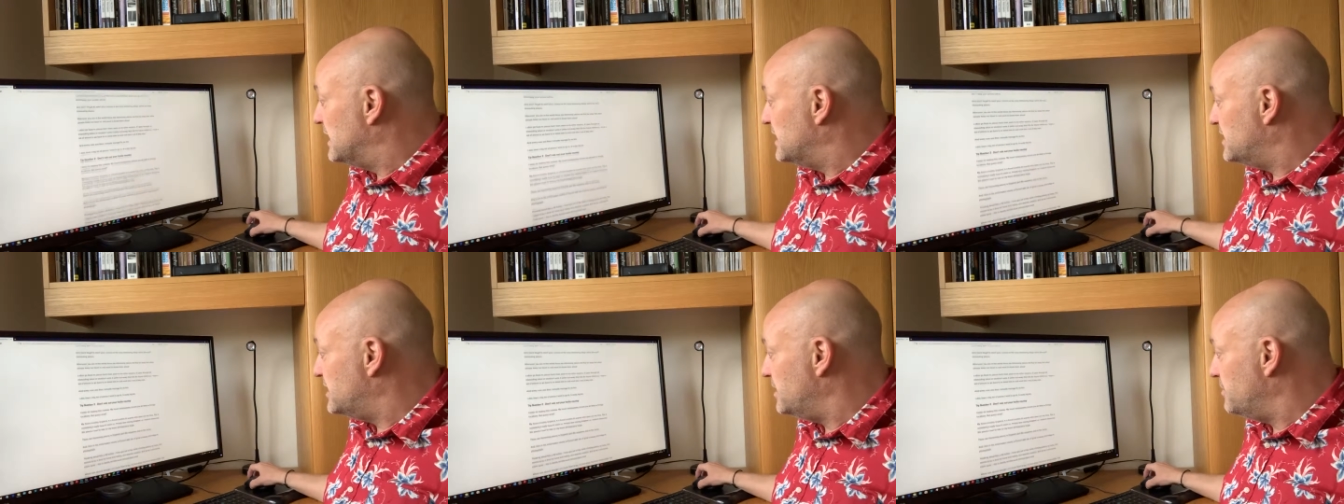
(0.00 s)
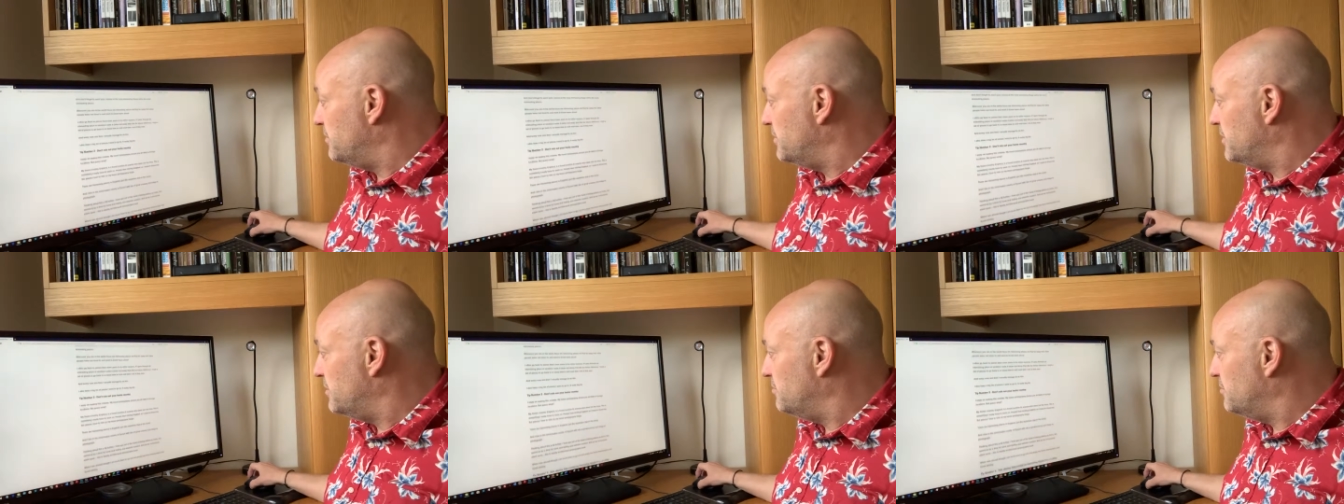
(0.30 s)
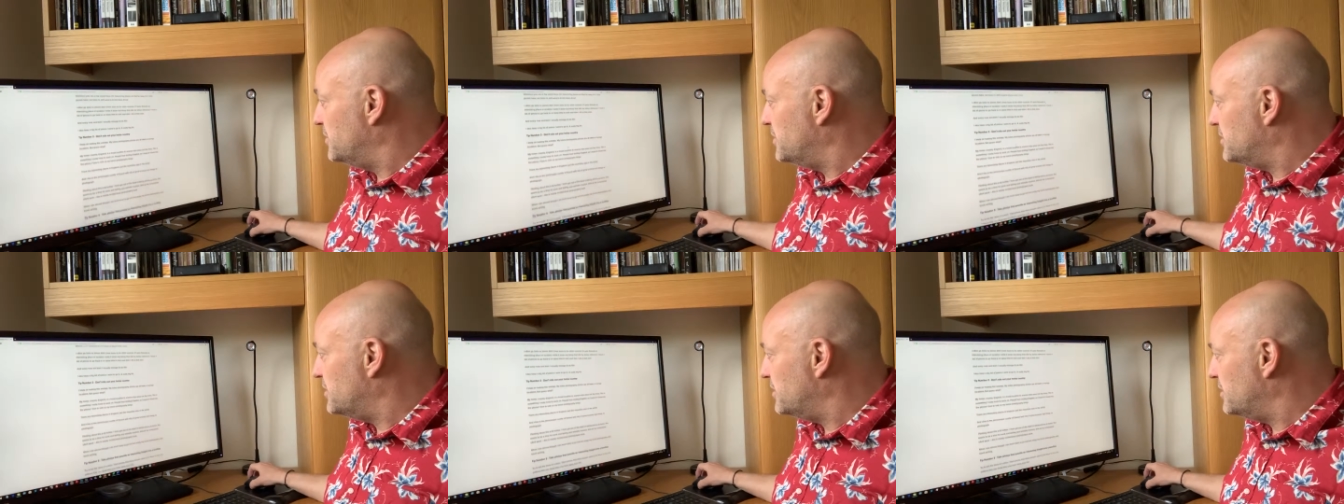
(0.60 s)
Tip
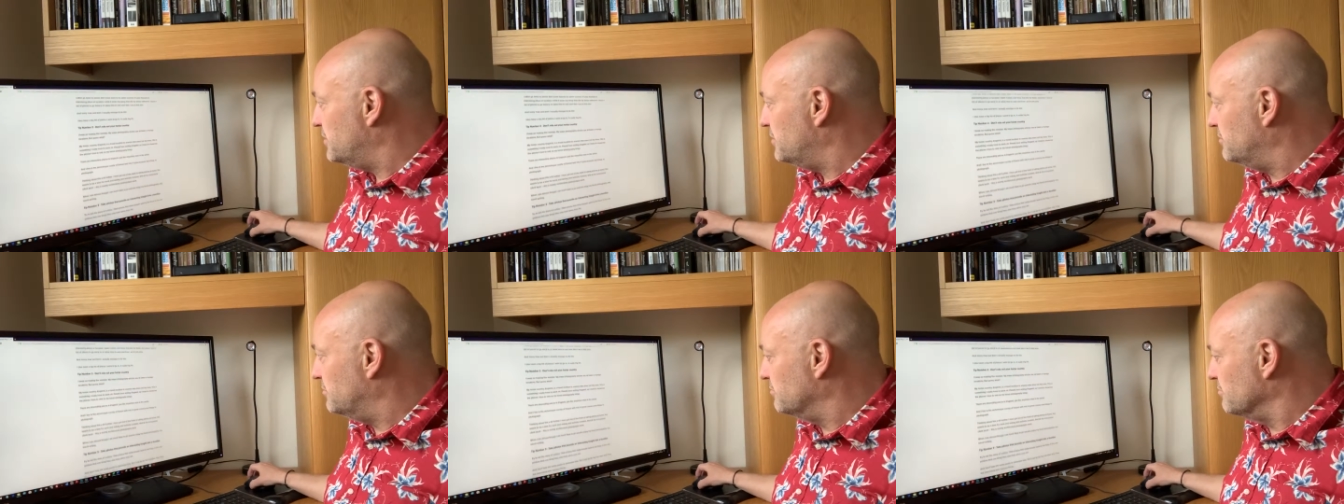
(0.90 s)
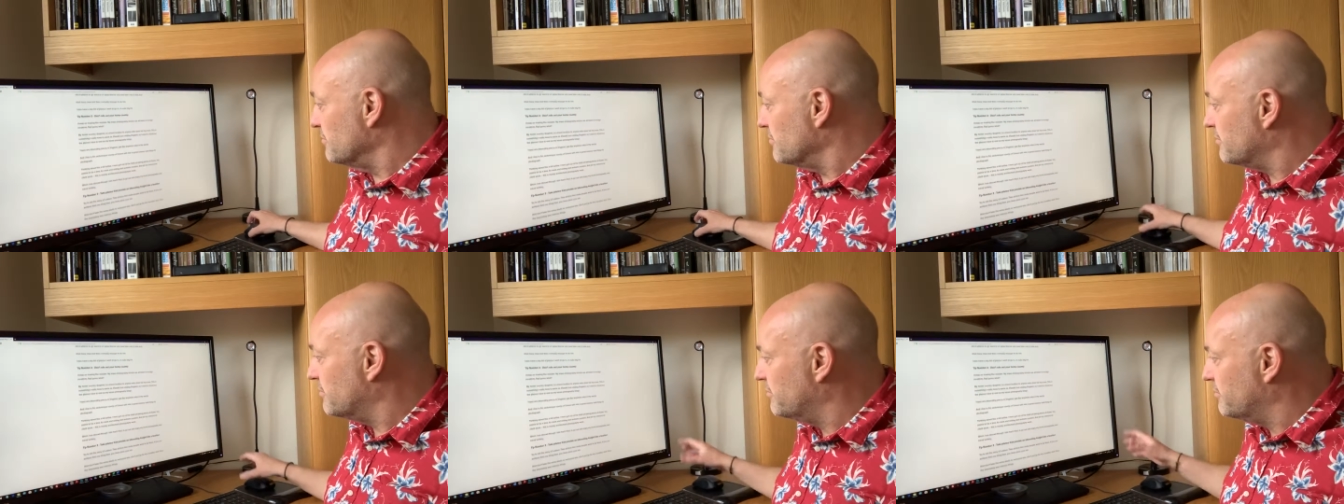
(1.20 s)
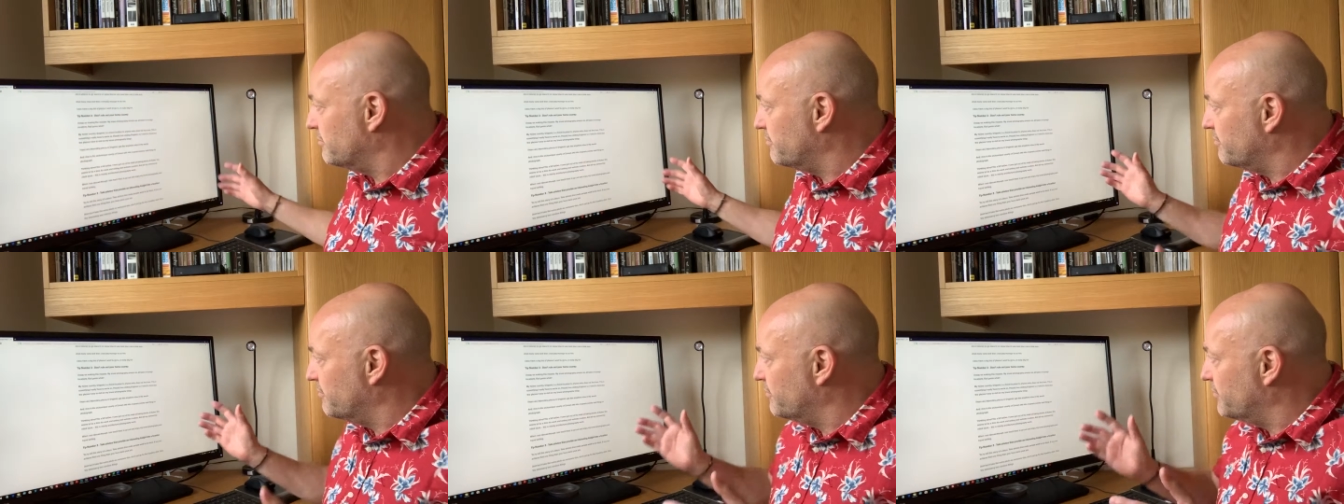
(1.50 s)
number two,
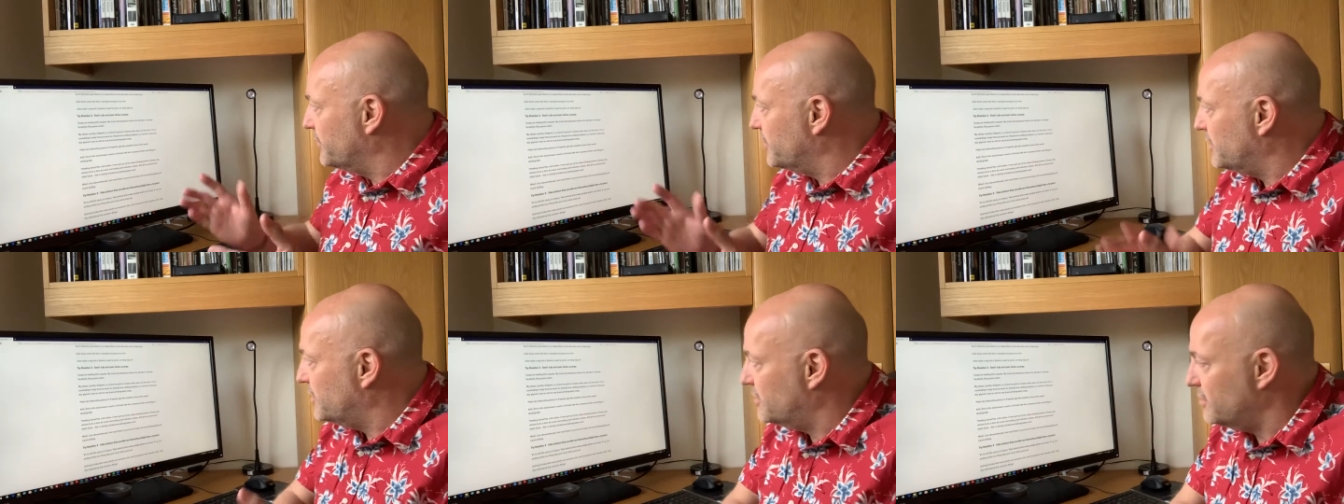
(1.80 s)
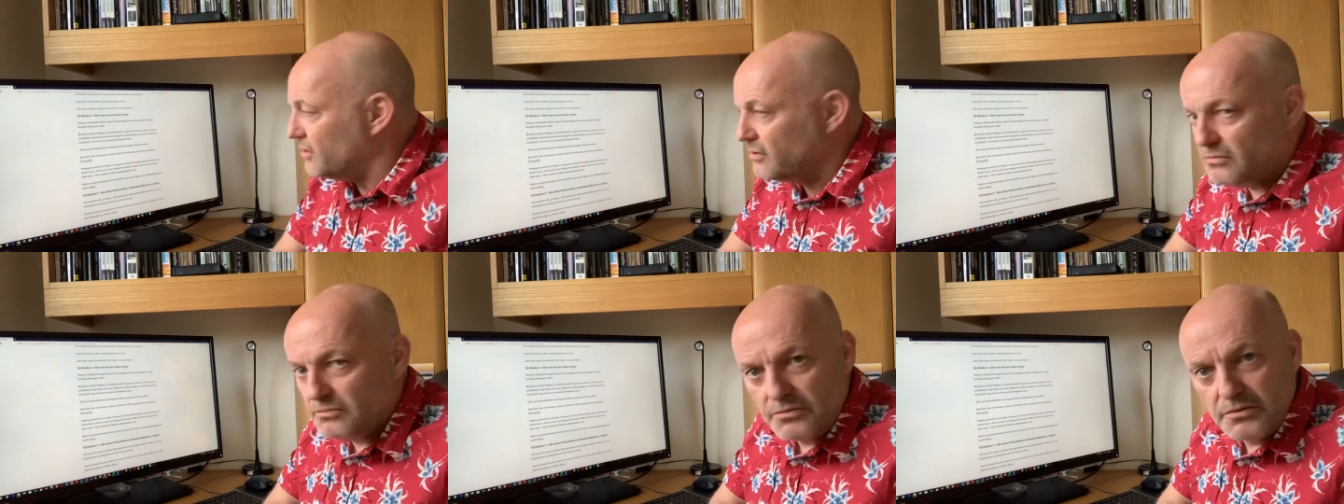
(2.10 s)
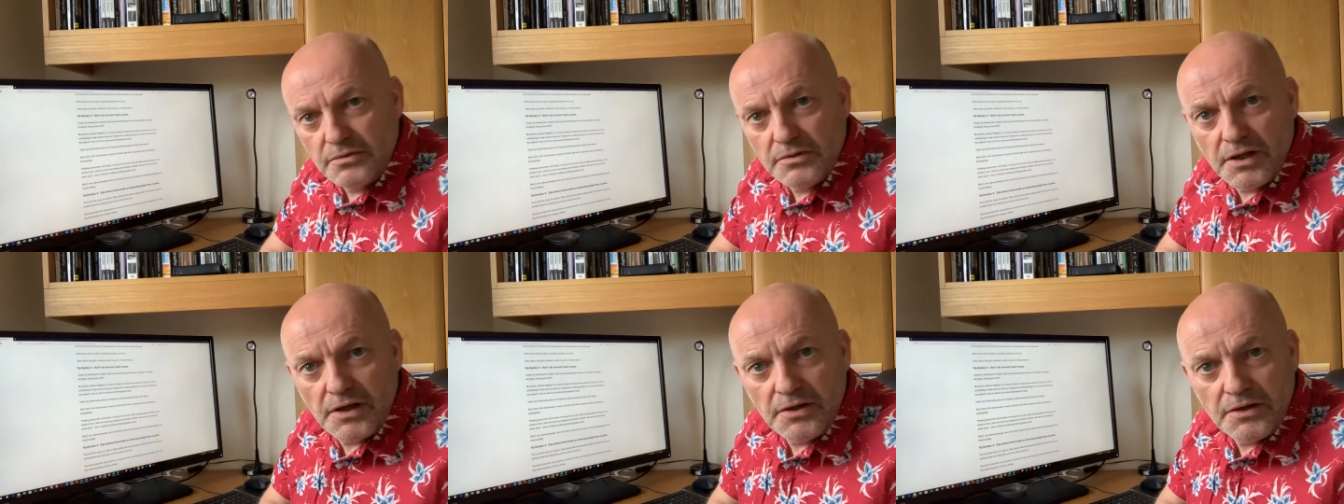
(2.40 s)
don't
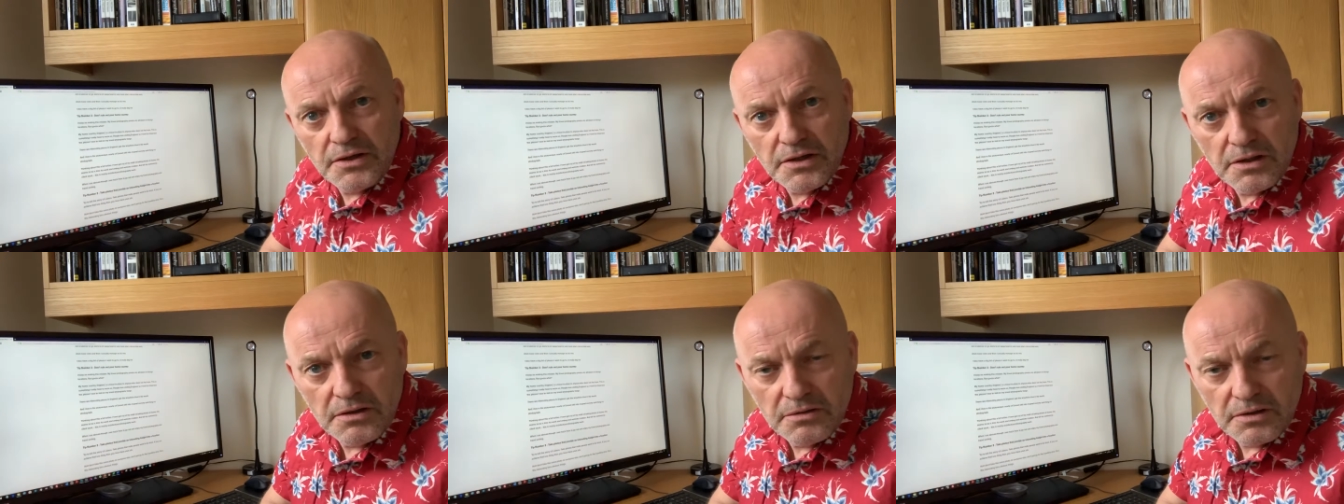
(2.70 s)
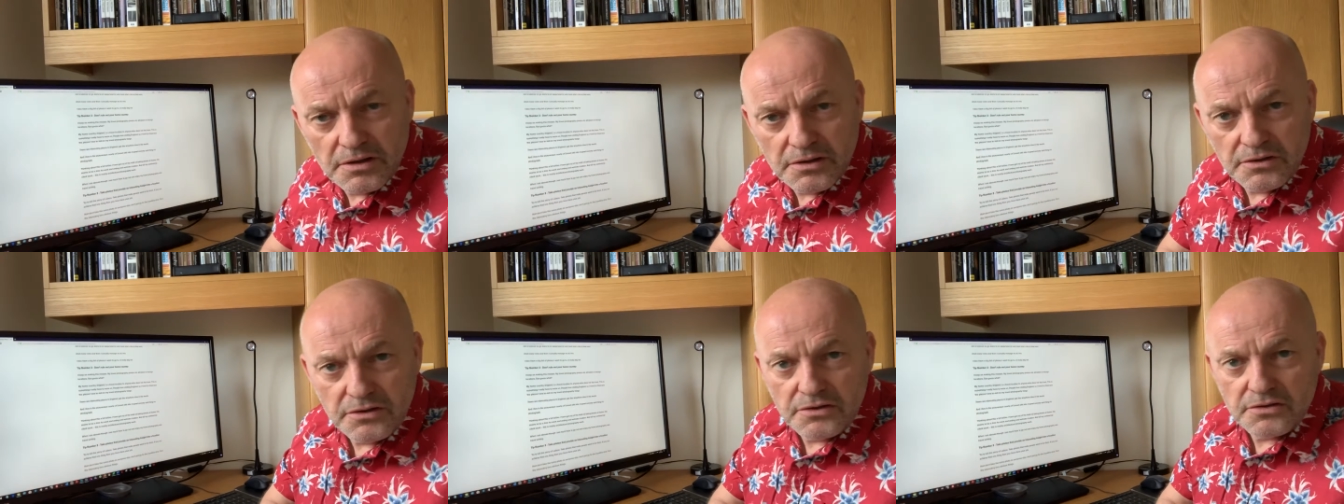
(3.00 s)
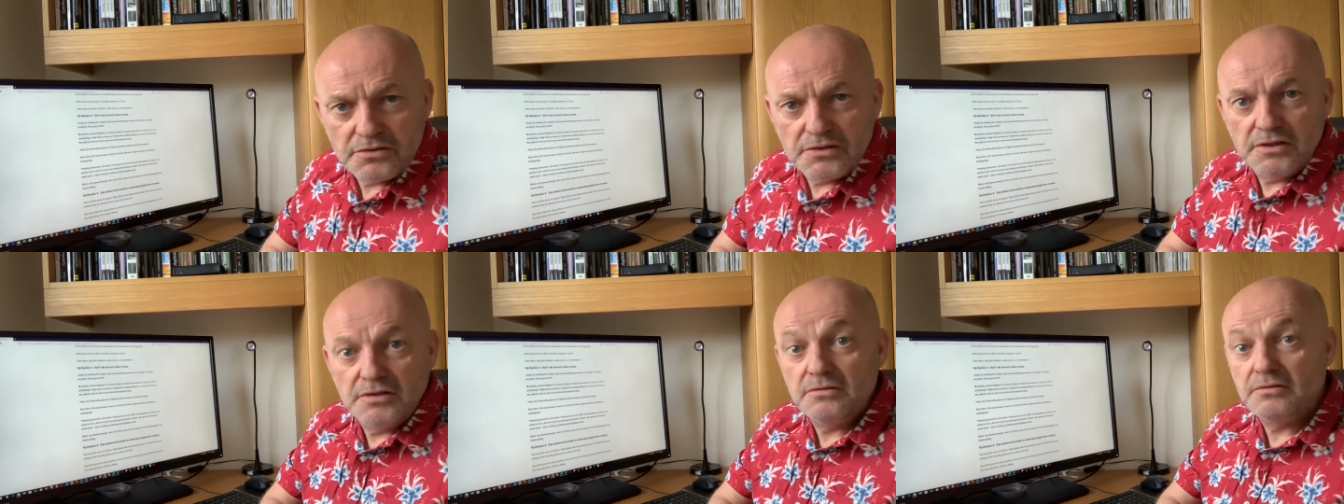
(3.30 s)
rule out your home
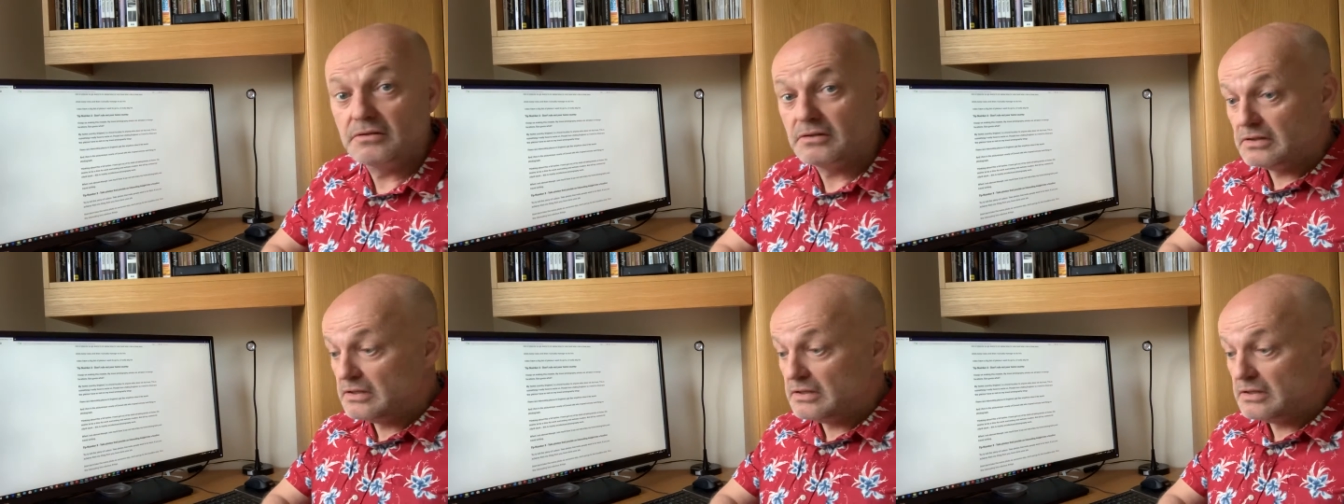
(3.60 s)
country.